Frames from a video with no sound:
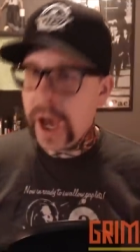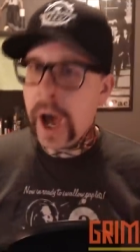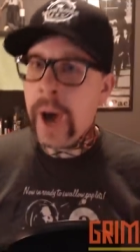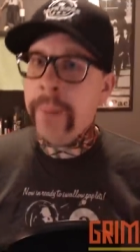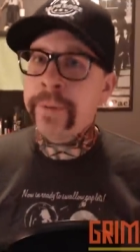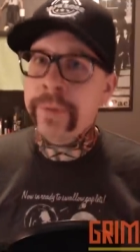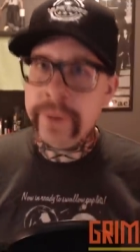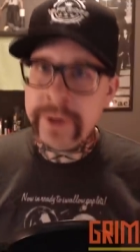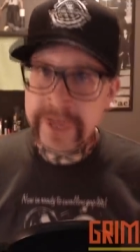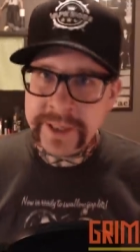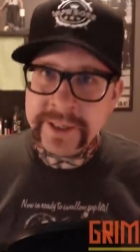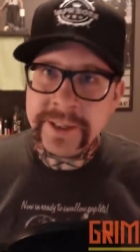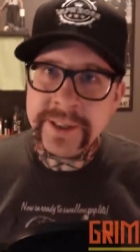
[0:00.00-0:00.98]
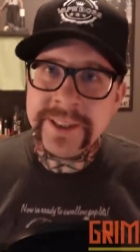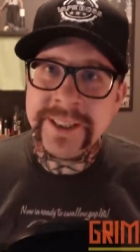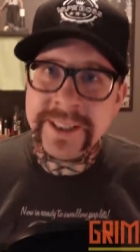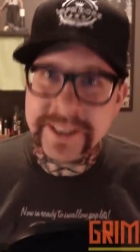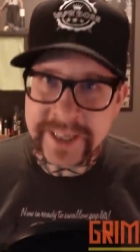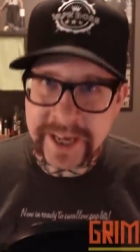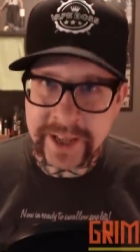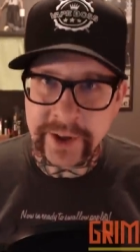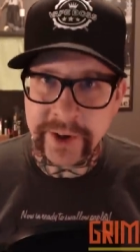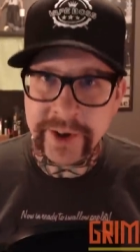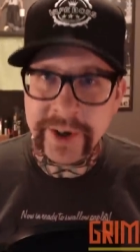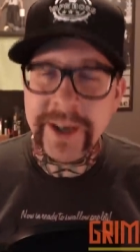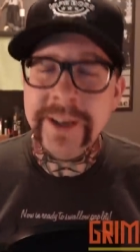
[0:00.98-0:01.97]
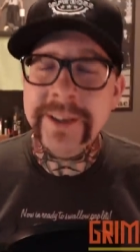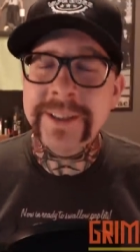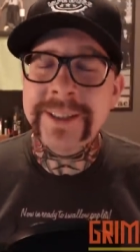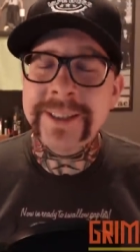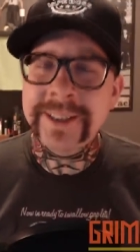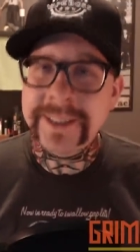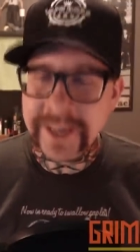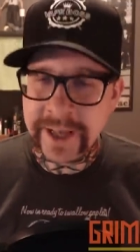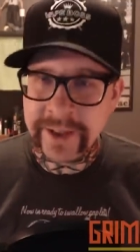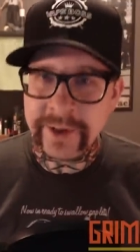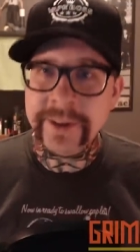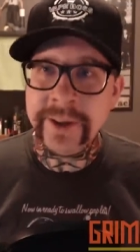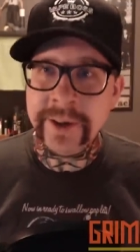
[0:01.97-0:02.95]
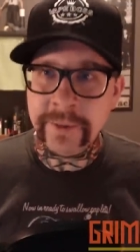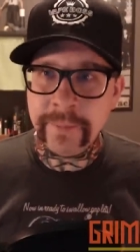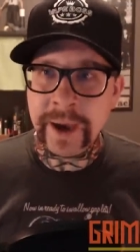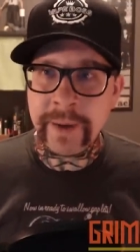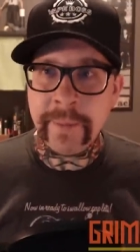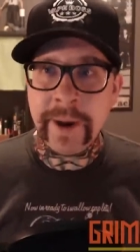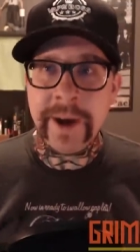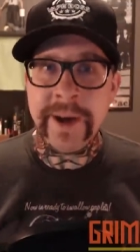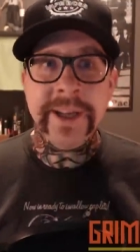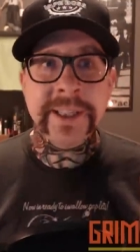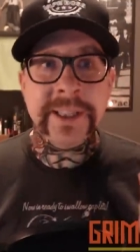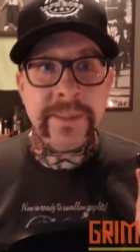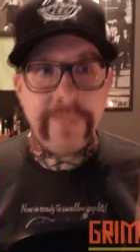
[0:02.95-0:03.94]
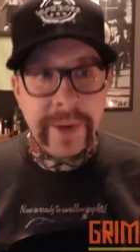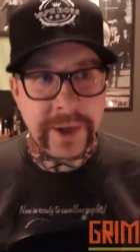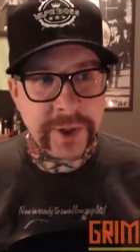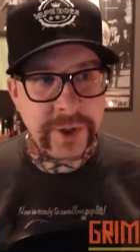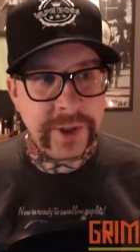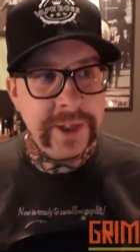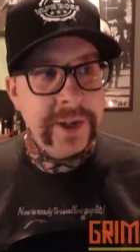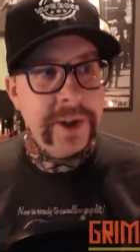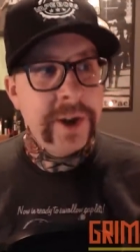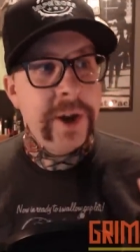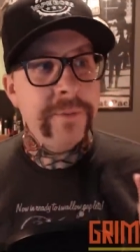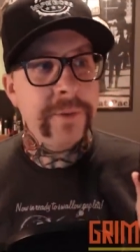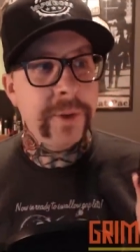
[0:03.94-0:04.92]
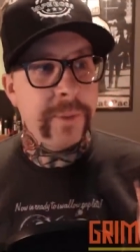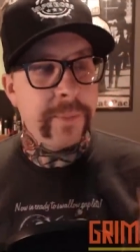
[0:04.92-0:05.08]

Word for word: a pretty stellar stellar little mech mod, especially for the